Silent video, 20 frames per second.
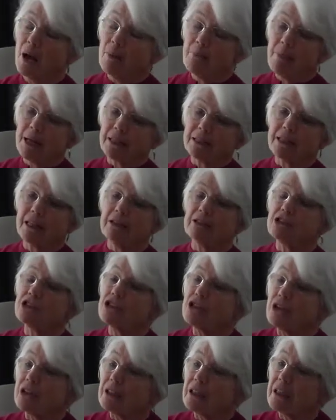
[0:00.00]
but there
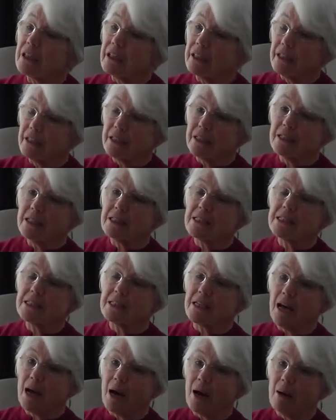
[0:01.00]
certainly is
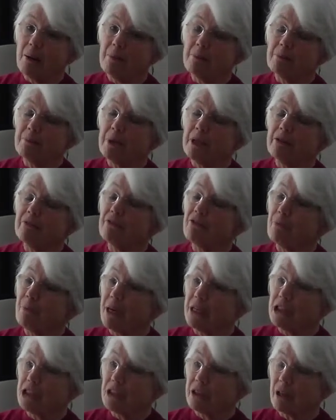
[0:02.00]
some
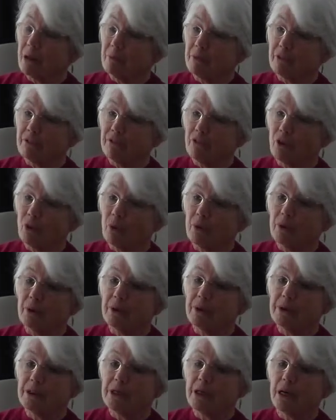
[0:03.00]
information coming
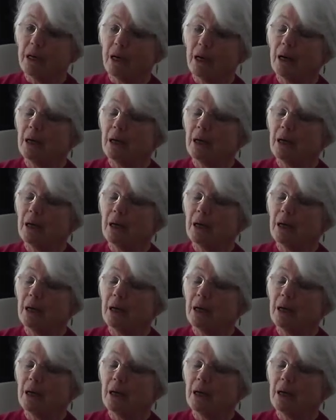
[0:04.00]
forward,